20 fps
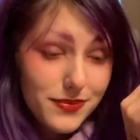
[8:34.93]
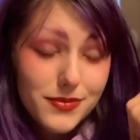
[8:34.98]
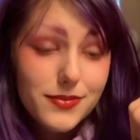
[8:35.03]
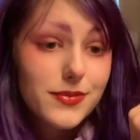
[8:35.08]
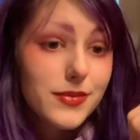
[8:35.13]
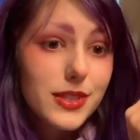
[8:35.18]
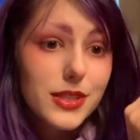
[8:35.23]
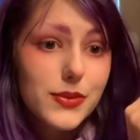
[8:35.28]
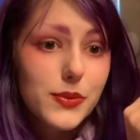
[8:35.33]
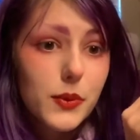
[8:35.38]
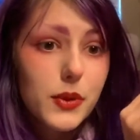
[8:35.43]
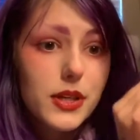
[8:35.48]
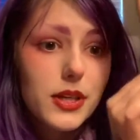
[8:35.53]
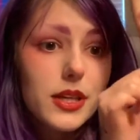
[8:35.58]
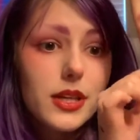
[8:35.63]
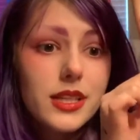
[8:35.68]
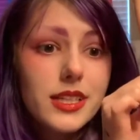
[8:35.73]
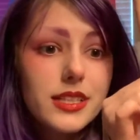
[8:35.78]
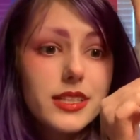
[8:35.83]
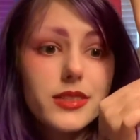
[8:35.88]
this one
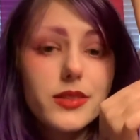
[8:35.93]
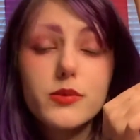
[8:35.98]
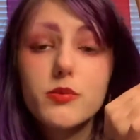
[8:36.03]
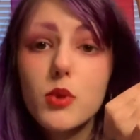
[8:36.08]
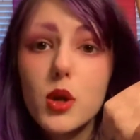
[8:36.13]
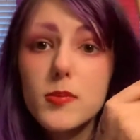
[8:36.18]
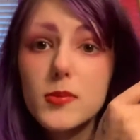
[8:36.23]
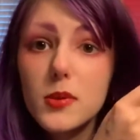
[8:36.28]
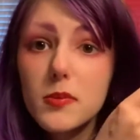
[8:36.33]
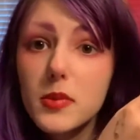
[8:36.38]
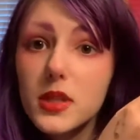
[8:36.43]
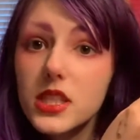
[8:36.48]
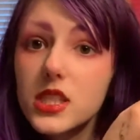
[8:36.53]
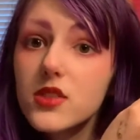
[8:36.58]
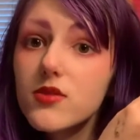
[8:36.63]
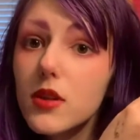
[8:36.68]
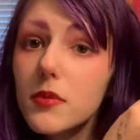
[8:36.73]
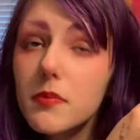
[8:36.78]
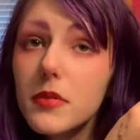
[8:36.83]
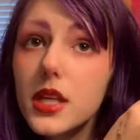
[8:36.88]
is Purple Punch
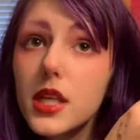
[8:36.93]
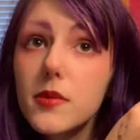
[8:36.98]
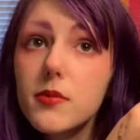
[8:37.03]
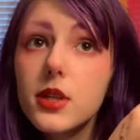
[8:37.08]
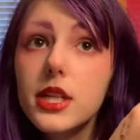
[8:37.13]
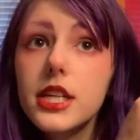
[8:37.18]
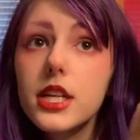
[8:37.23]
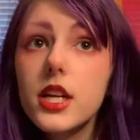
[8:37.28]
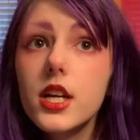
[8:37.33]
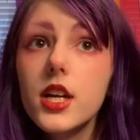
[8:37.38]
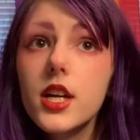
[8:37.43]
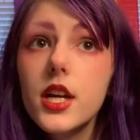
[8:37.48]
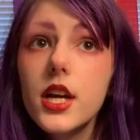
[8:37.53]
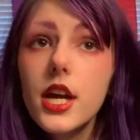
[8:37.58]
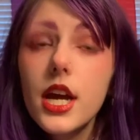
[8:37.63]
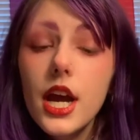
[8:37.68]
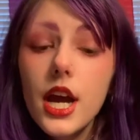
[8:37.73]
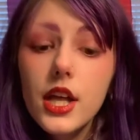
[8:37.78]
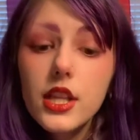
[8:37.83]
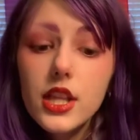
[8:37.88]
from Mini Breaker.
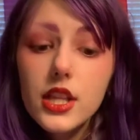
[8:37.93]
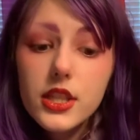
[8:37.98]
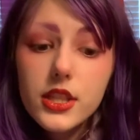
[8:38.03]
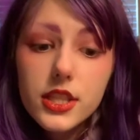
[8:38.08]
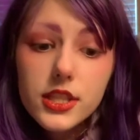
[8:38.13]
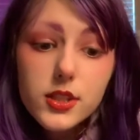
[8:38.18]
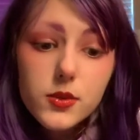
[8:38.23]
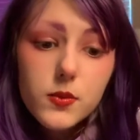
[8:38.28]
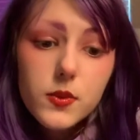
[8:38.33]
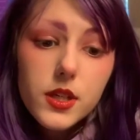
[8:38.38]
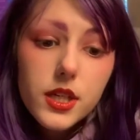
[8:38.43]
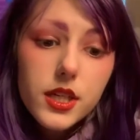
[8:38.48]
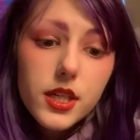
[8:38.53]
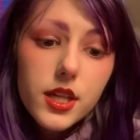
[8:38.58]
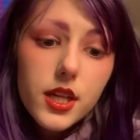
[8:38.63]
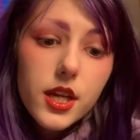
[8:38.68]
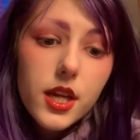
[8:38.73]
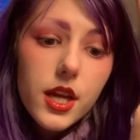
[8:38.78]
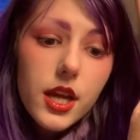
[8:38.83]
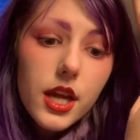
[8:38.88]
And then this one
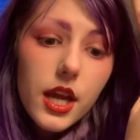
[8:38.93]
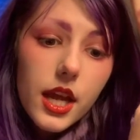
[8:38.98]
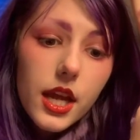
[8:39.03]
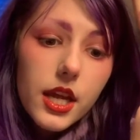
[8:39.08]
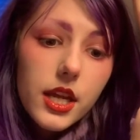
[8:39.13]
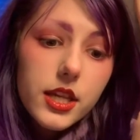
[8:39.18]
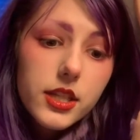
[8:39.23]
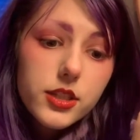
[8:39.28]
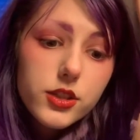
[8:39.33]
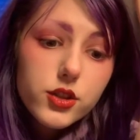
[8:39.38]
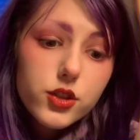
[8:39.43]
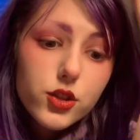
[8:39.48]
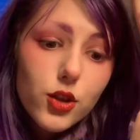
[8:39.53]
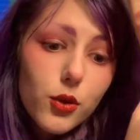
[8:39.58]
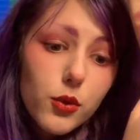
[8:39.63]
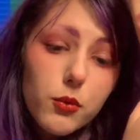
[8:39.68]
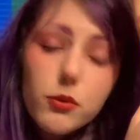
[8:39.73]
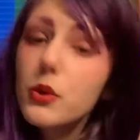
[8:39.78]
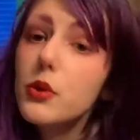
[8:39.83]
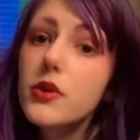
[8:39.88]
is
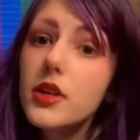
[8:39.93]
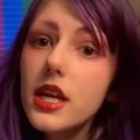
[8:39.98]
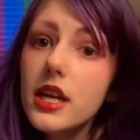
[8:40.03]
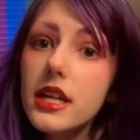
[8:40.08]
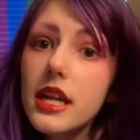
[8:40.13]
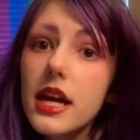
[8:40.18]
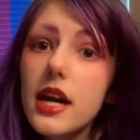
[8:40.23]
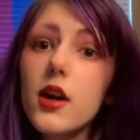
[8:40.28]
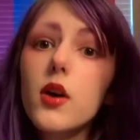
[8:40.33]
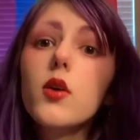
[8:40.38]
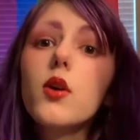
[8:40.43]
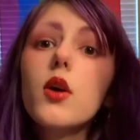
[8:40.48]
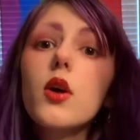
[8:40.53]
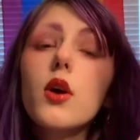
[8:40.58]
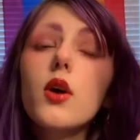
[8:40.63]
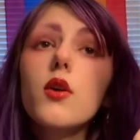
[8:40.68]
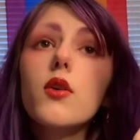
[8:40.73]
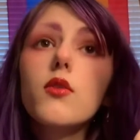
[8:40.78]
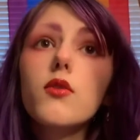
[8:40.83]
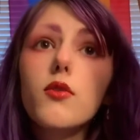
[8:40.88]
Root Canal
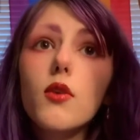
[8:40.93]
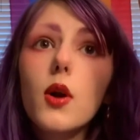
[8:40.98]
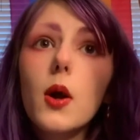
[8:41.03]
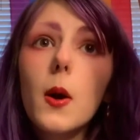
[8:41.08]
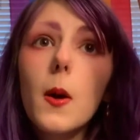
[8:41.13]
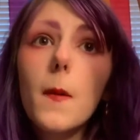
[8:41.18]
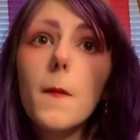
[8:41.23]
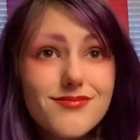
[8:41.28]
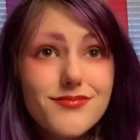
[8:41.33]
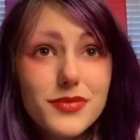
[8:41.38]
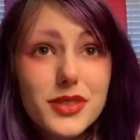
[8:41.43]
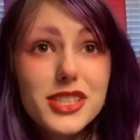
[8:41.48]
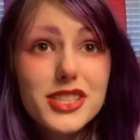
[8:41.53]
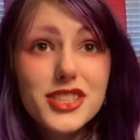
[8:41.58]
from Blood